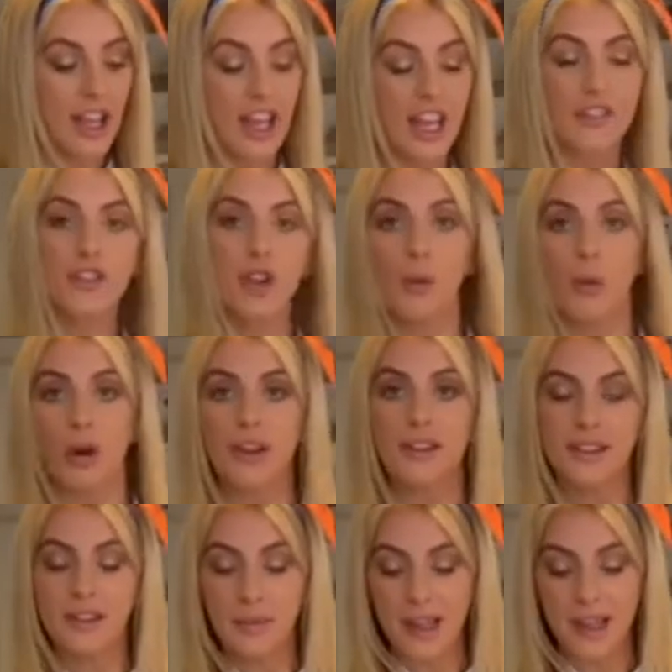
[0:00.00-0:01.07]
If you
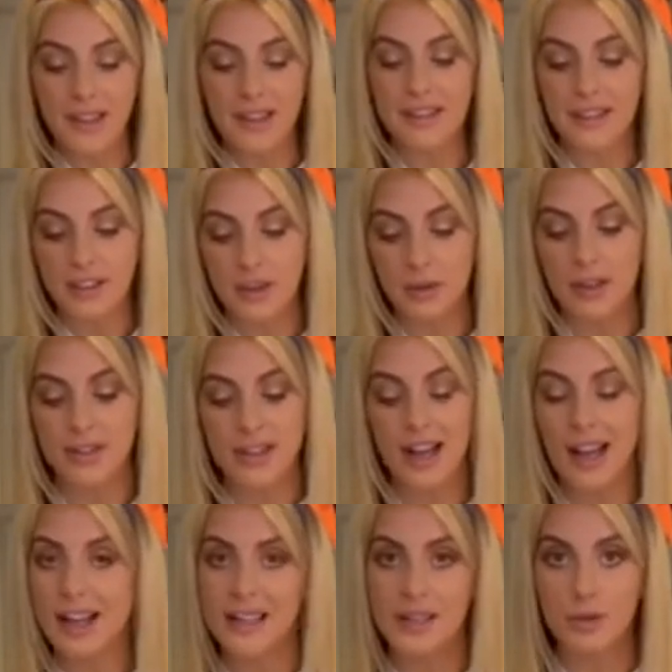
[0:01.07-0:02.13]
wanted to make this into a
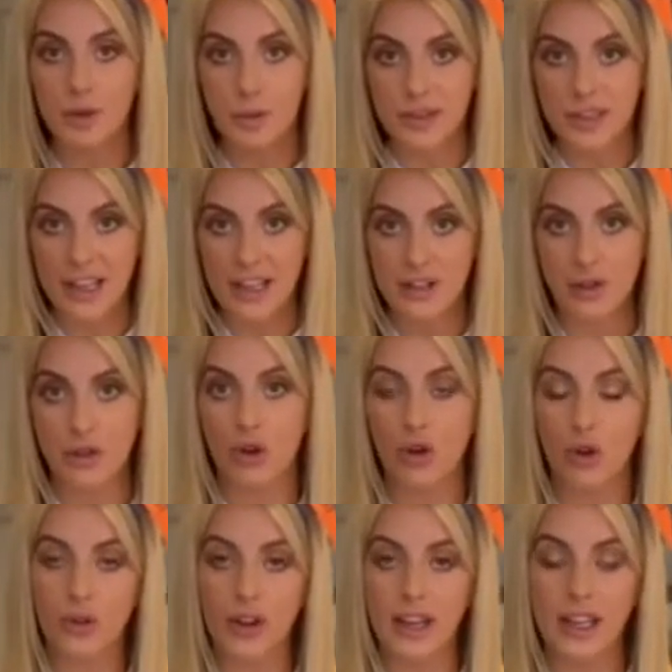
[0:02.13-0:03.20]
Thai sweet potato
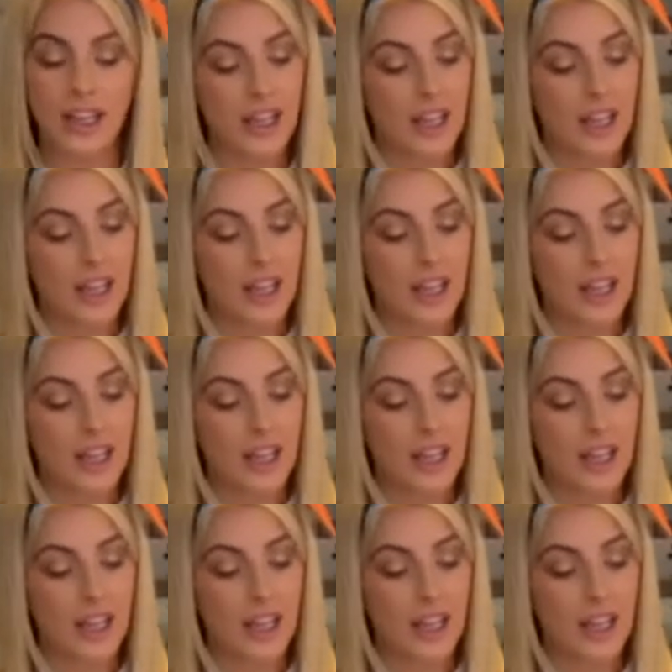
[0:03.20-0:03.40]
curry,